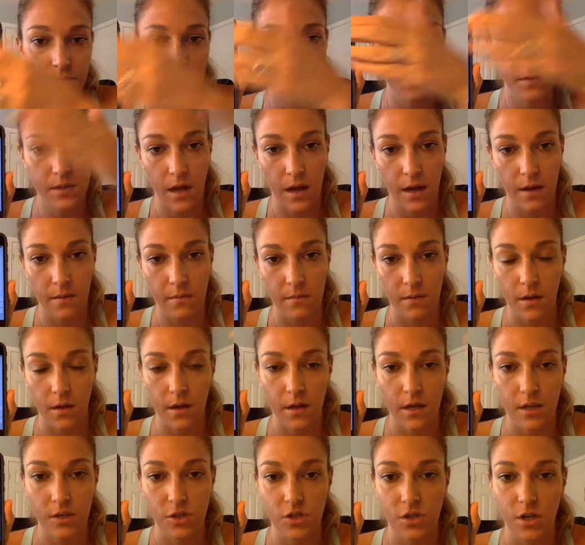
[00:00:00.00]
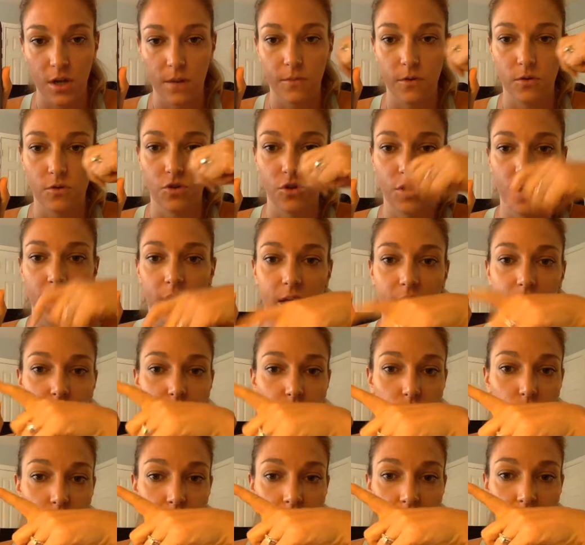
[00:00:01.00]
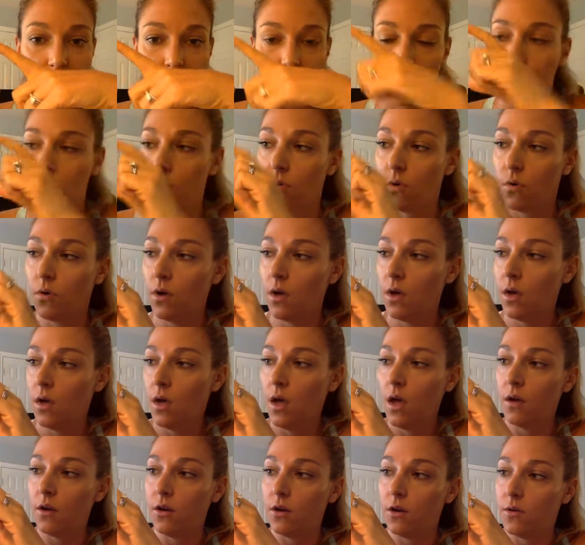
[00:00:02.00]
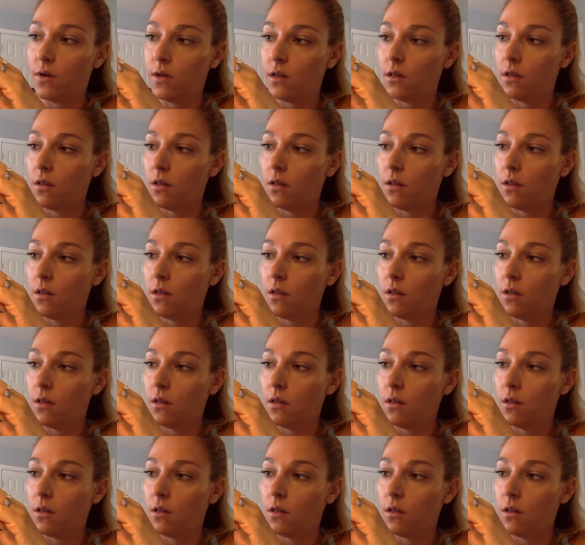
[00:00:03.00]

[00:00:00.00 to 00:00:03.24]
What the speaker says: time, each time you drink. It's your running total. And you hit